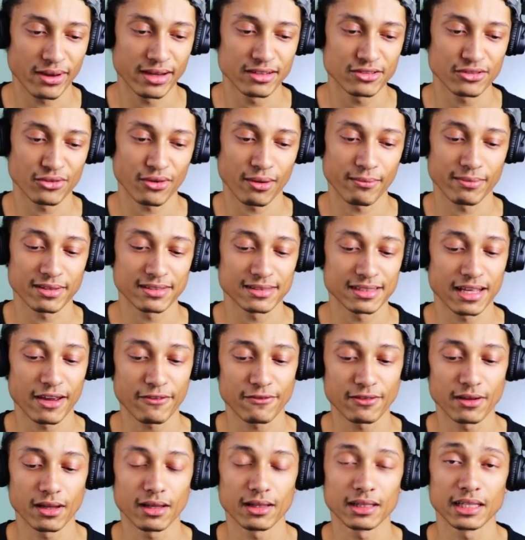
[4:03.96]
Instagram is
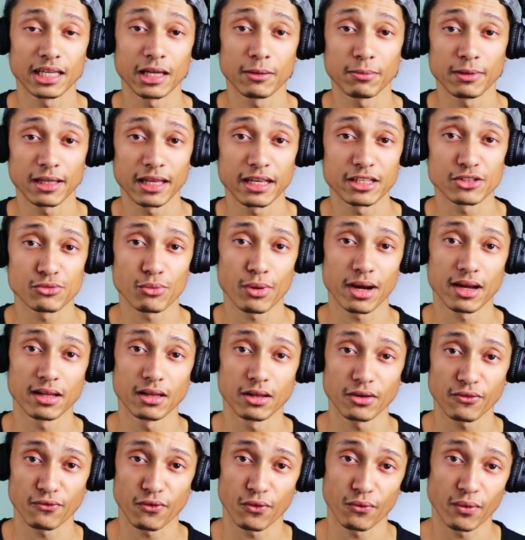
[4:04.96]
definitely a place where I
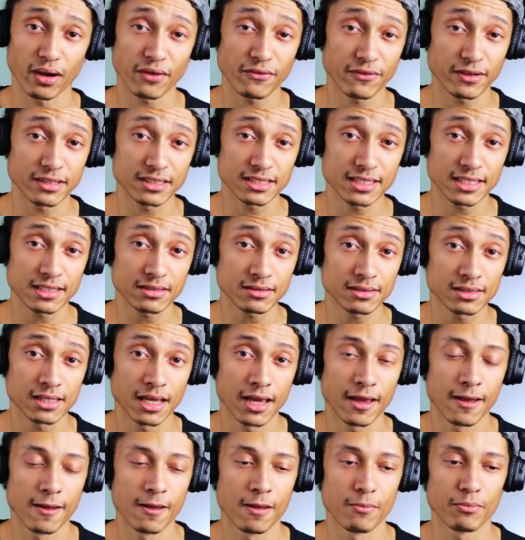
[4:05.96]
look for references,
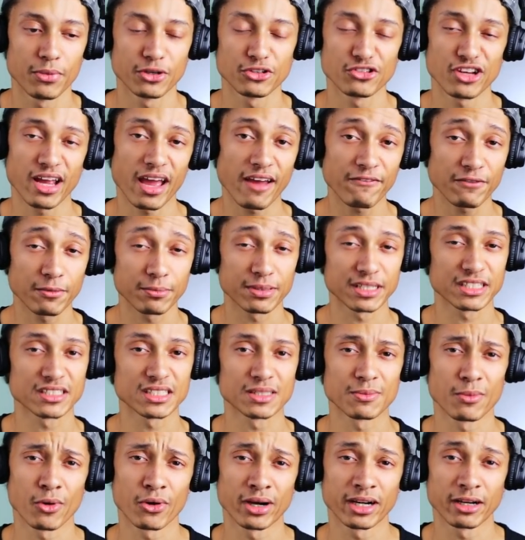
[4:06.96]
but you have to be
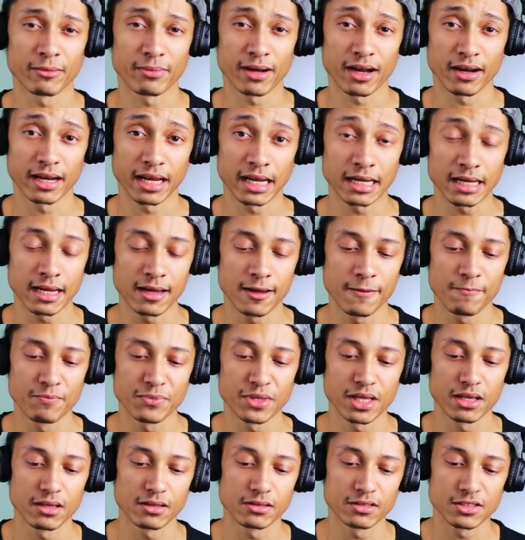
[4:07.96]
smart about it.
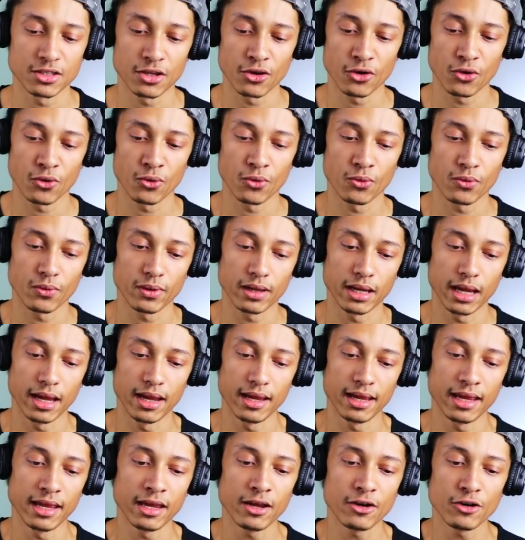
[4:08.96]
So
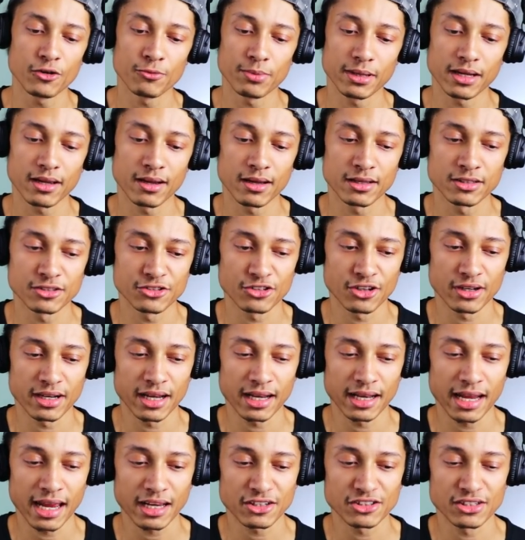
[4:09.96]
here, because you're
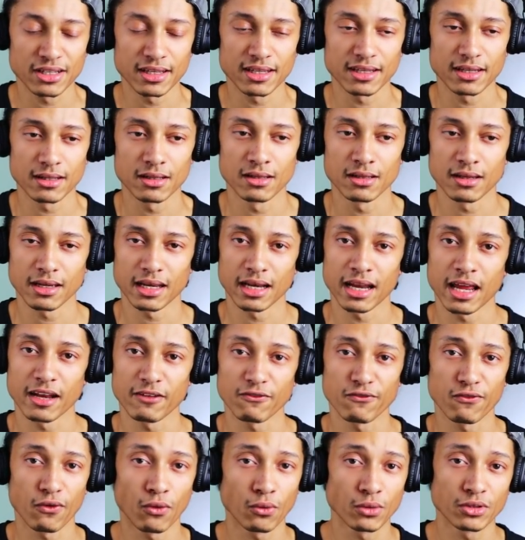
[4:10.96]
not actually looking at
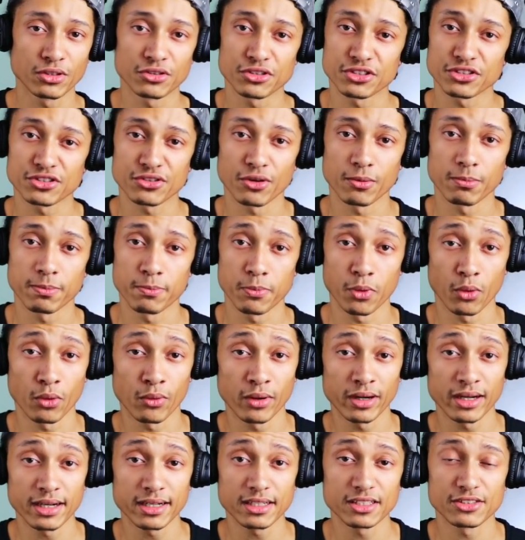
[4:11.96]
folders or
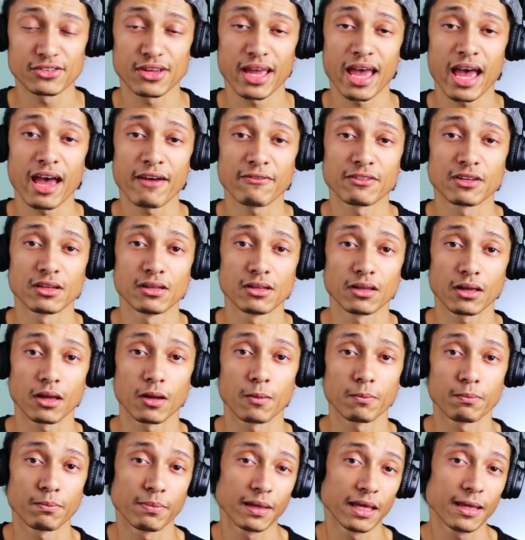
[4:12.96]
boards, you have to look
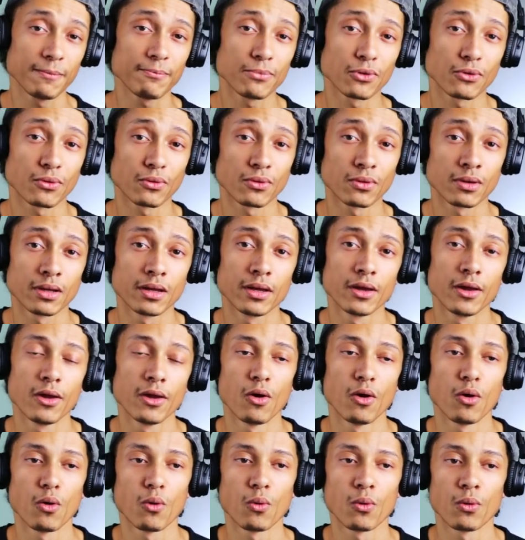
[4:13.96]
up people
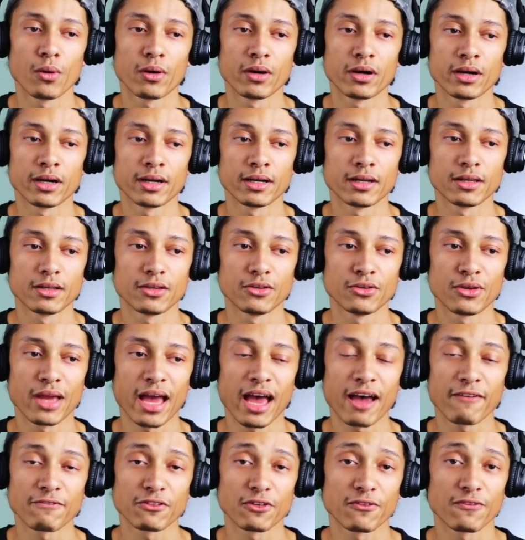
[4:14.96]
or you
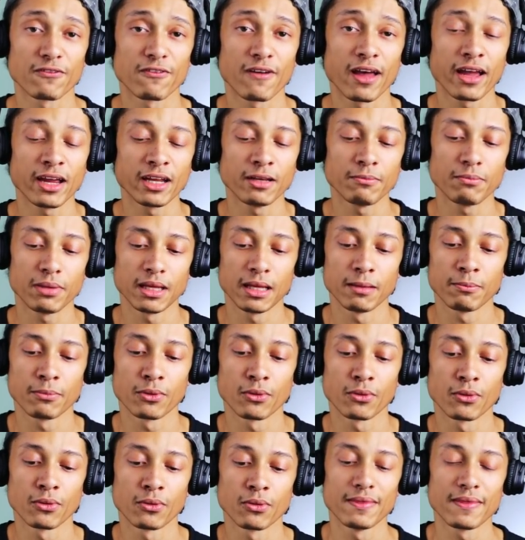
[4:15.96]
have to find
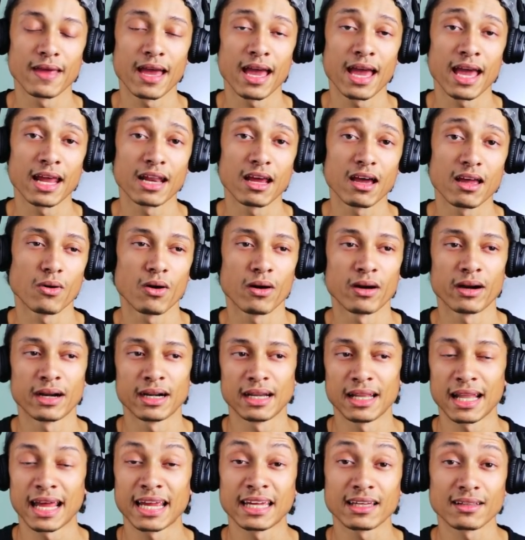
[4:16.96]
people that are
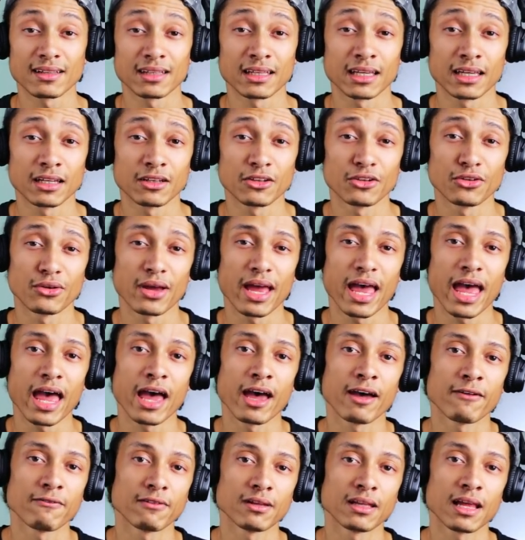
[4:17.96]
likely to
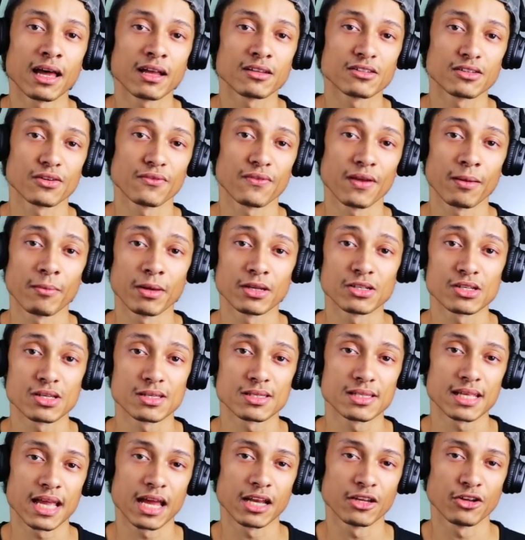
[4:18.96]
have lots of
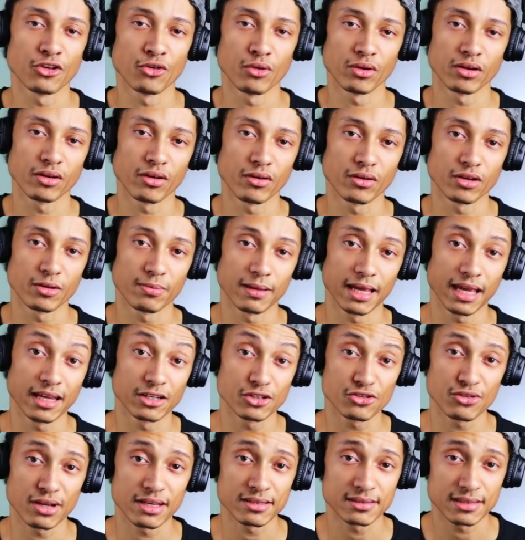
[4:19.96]
images that you are going to be
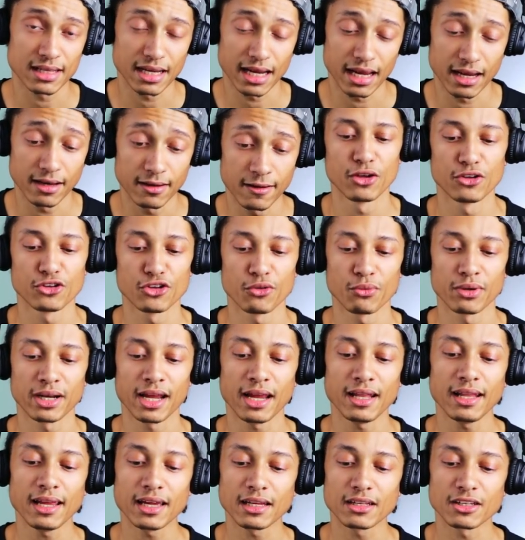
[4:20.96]
interested in. So what
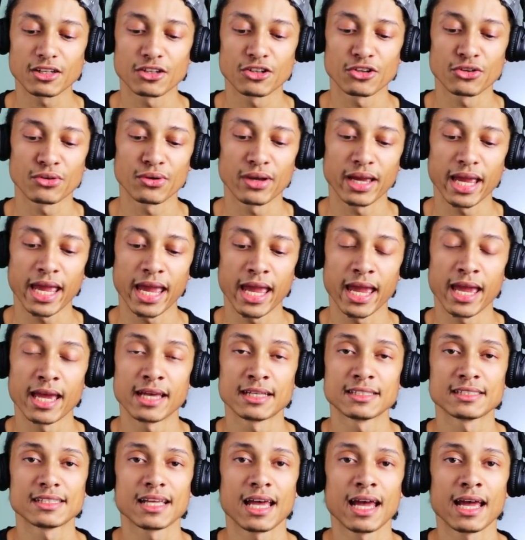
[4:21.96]
I like to do
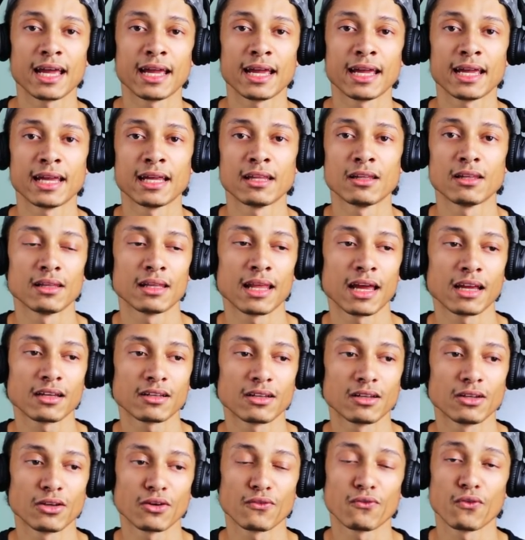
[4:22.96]
is I like
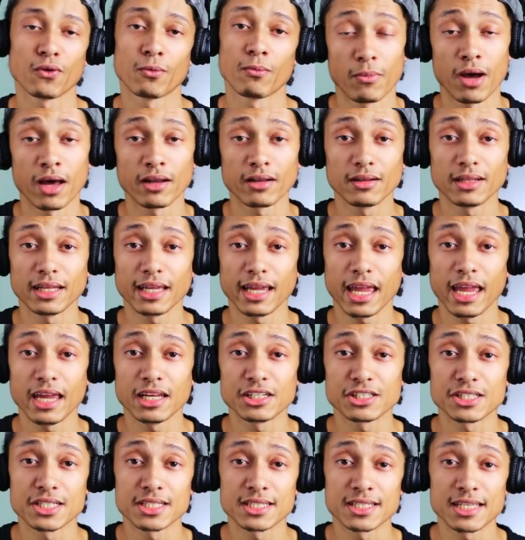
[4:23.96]
to look for modeling
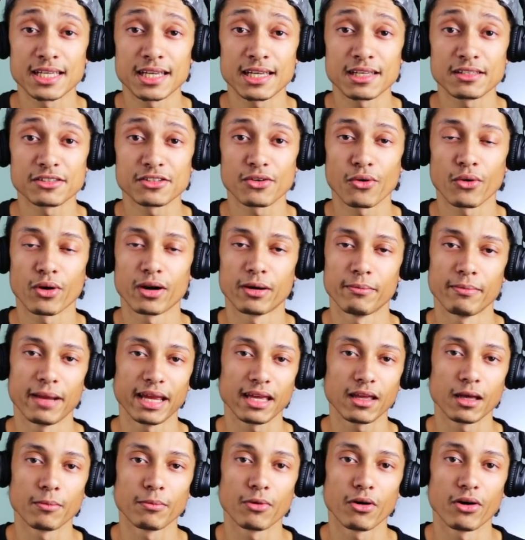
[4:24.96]
agencies or
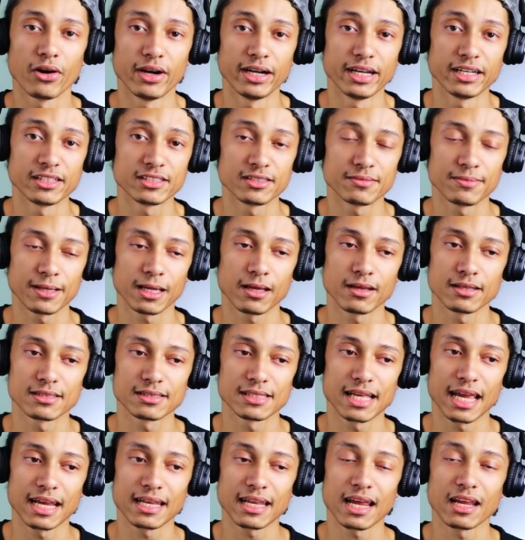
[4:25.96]
makeup artists because
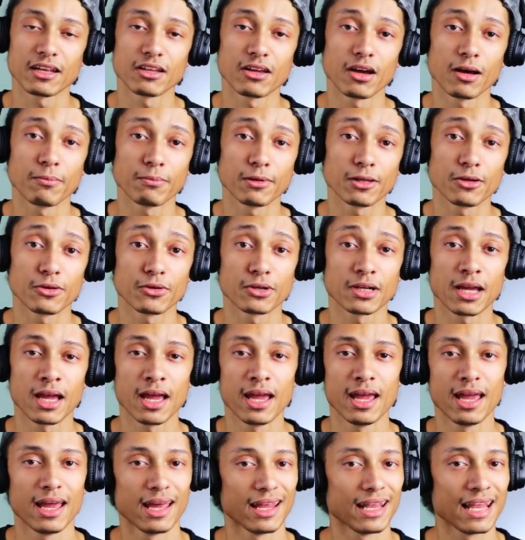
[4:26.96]
they tend to upload
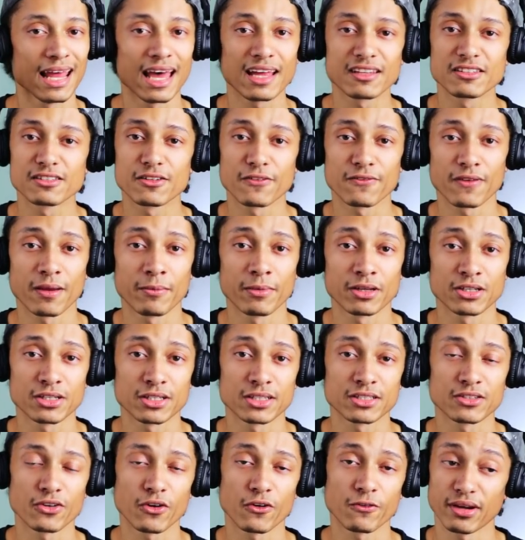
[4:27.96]
lots of
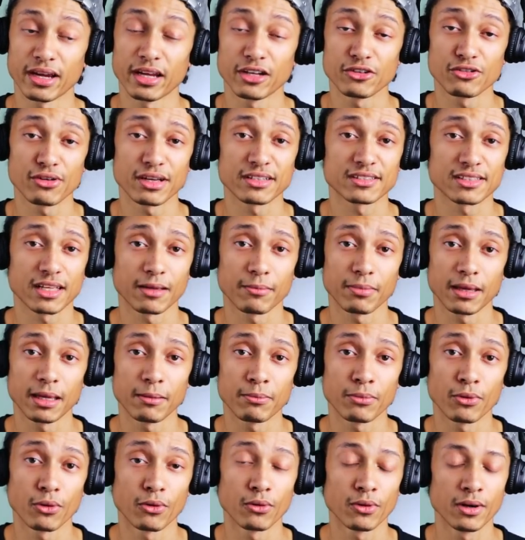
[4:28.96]
images of interesting
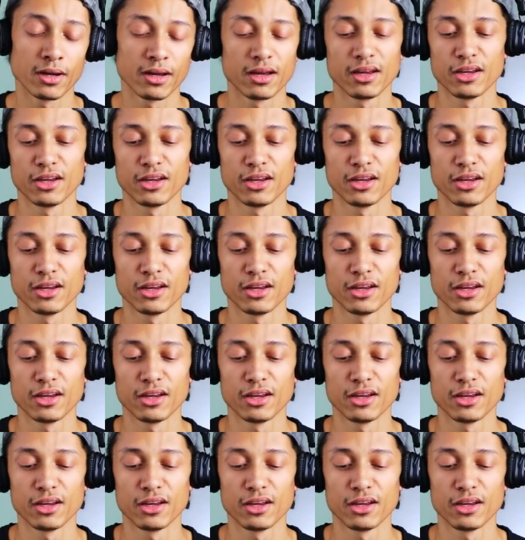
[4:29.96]
people